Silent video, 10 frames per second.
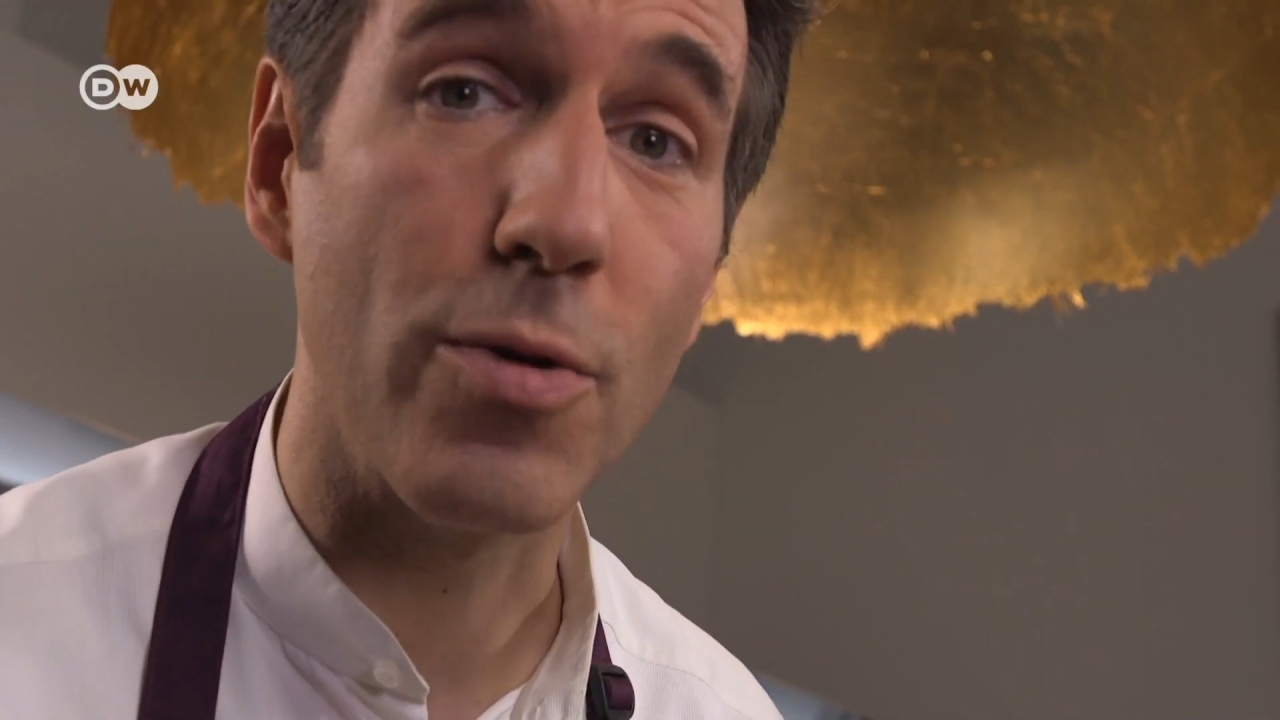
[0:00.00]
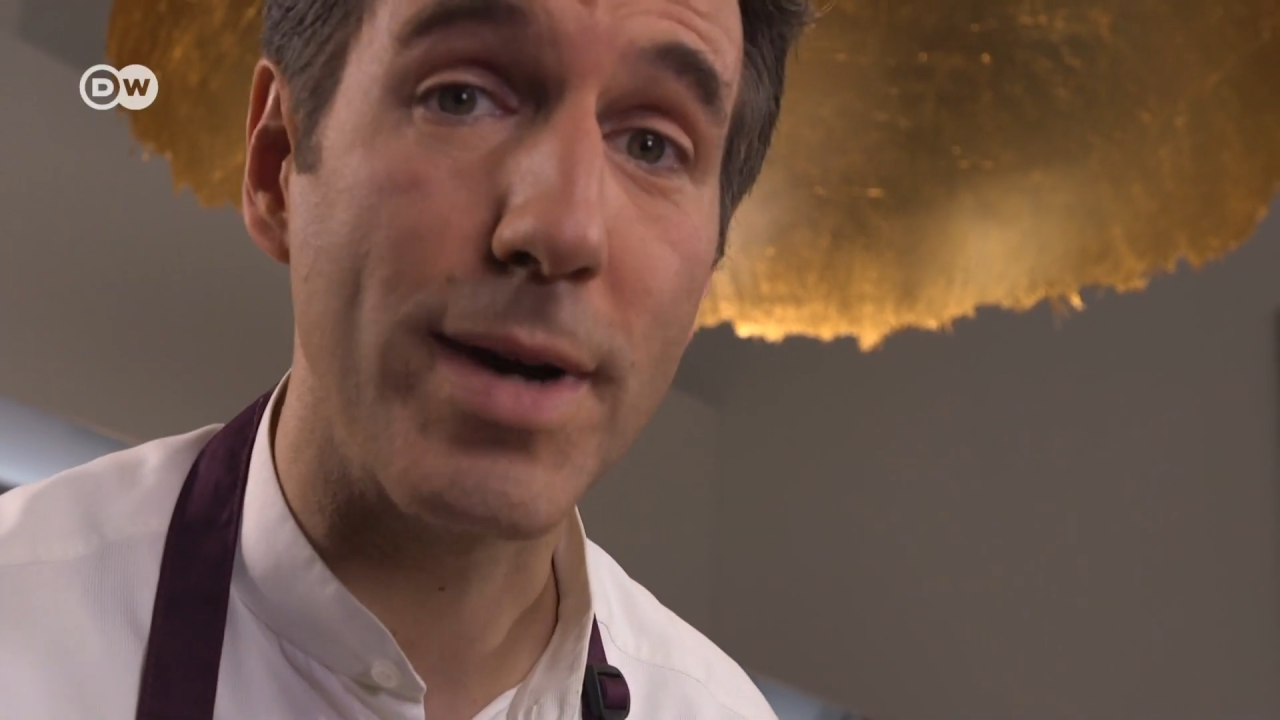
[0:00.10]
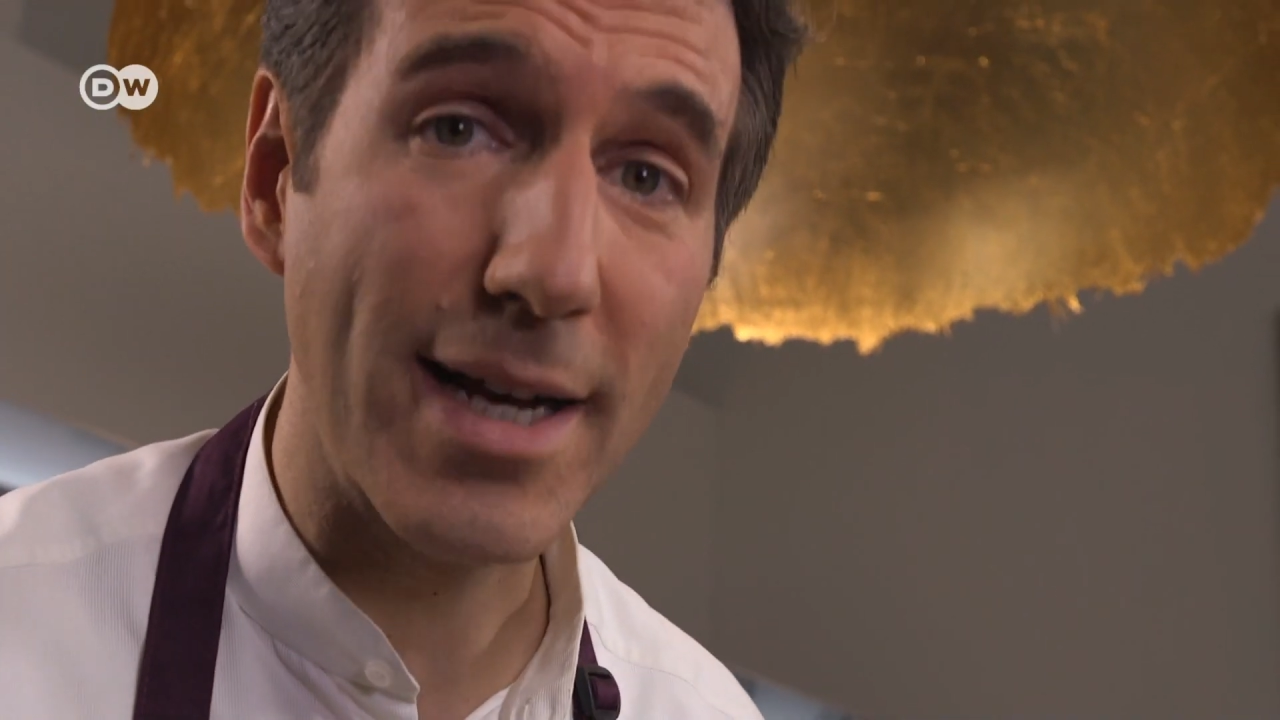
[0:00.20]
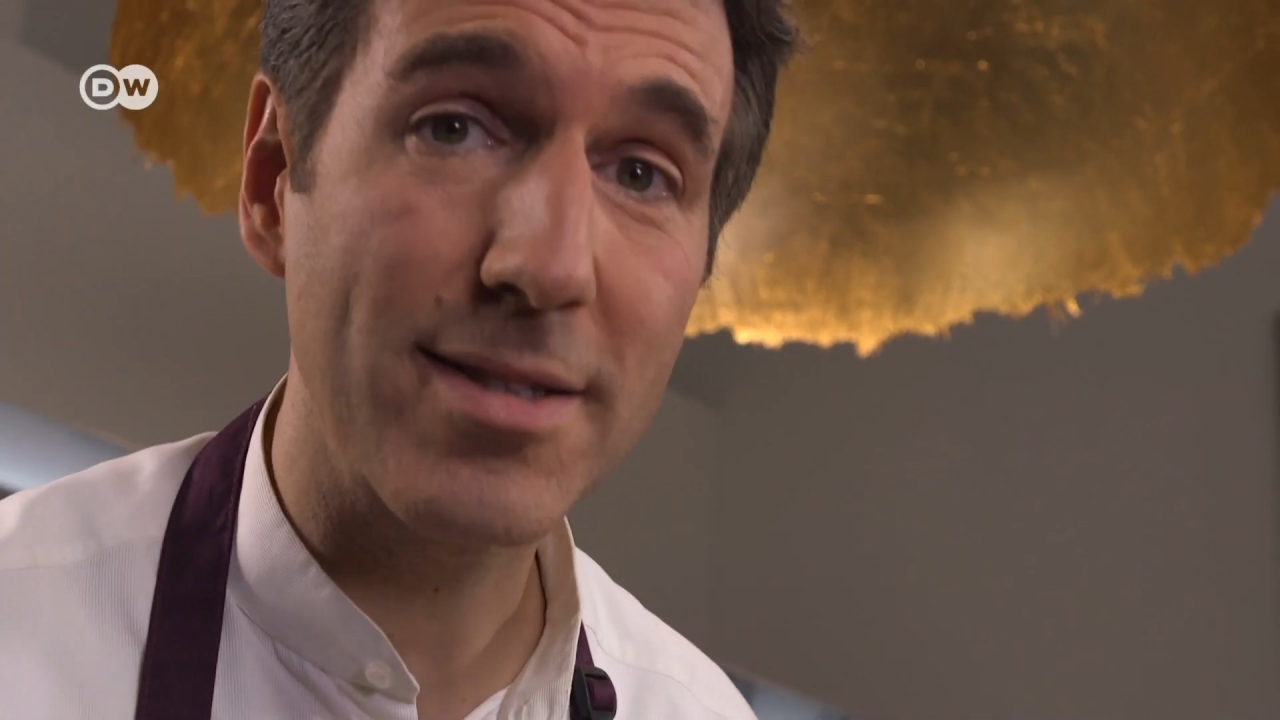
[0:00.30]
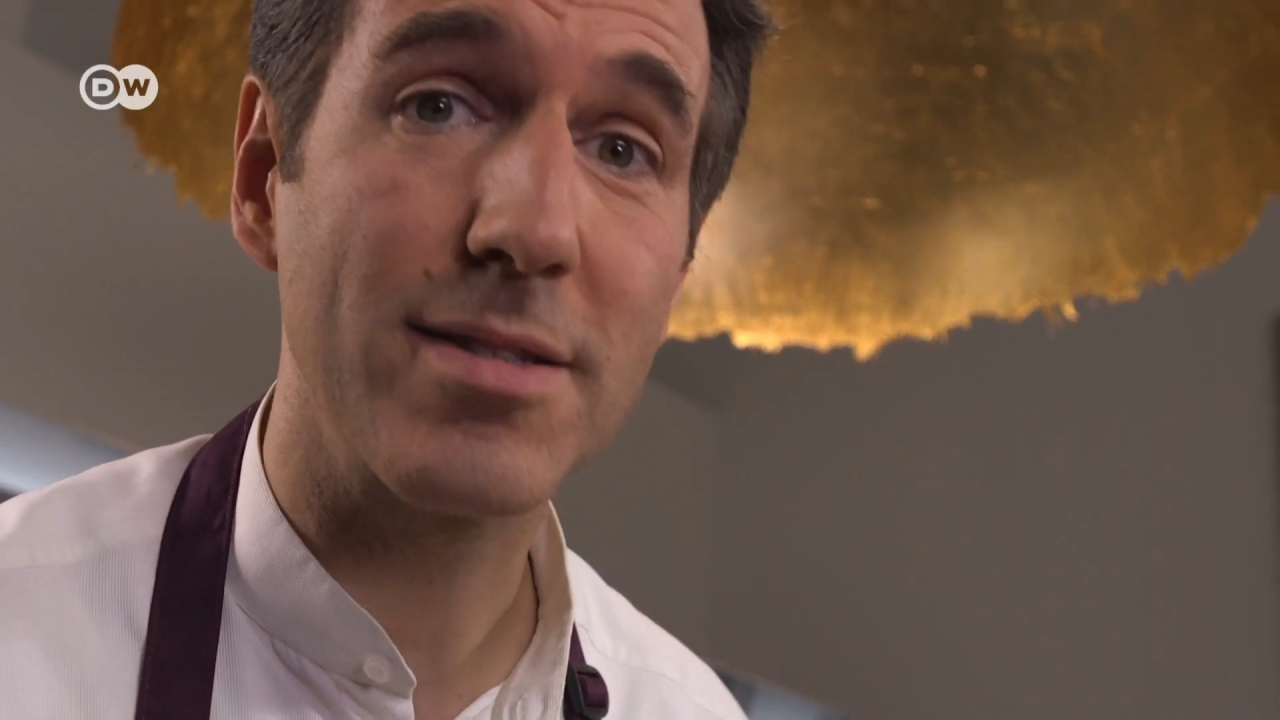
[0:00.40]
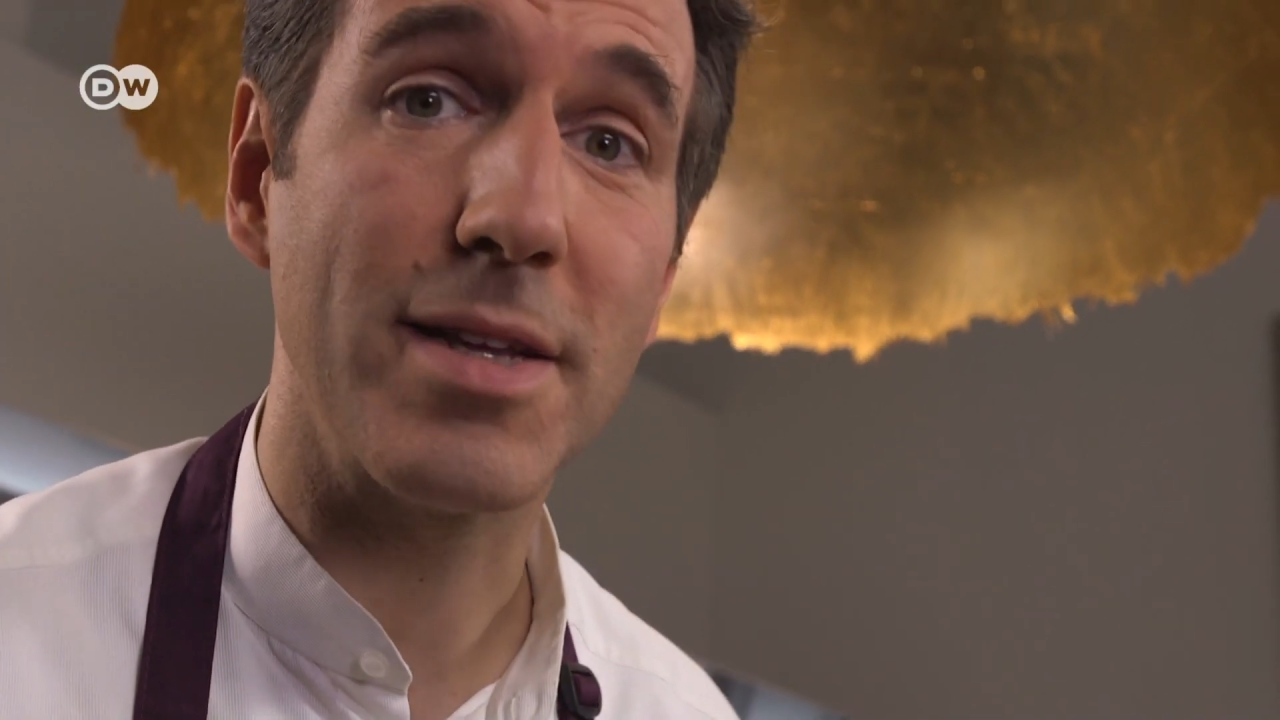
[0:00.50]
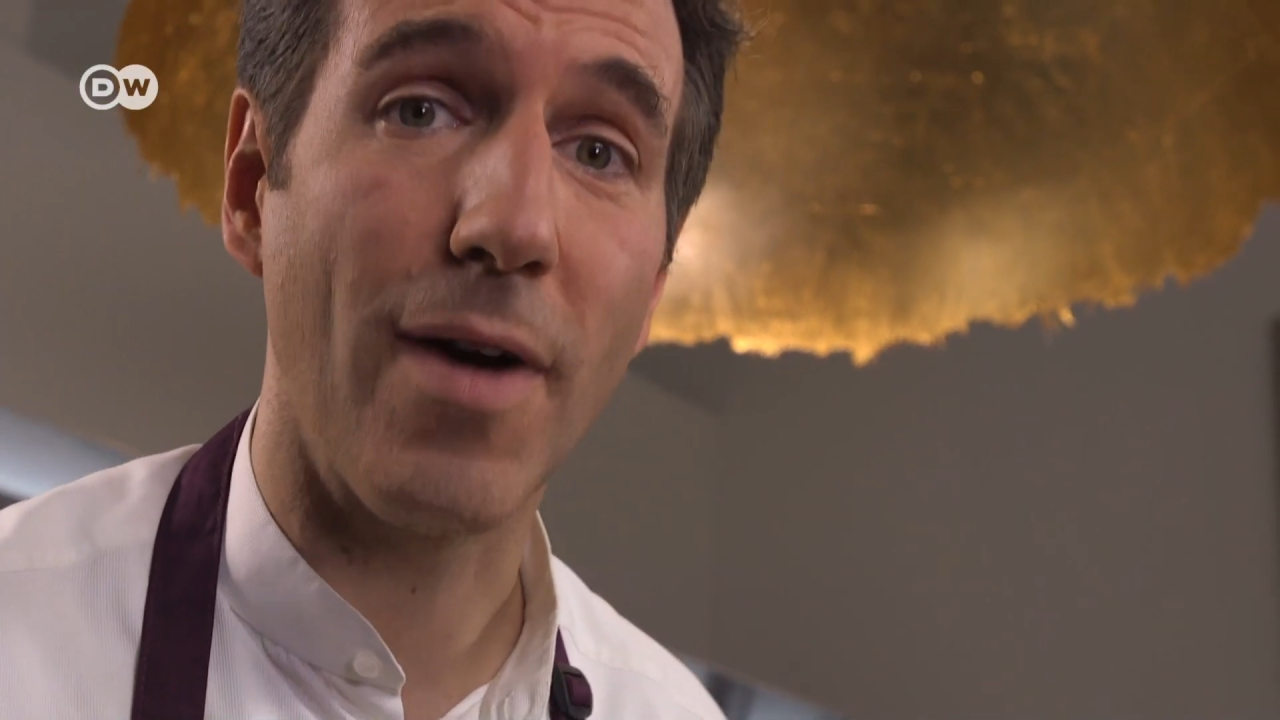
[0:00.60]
next,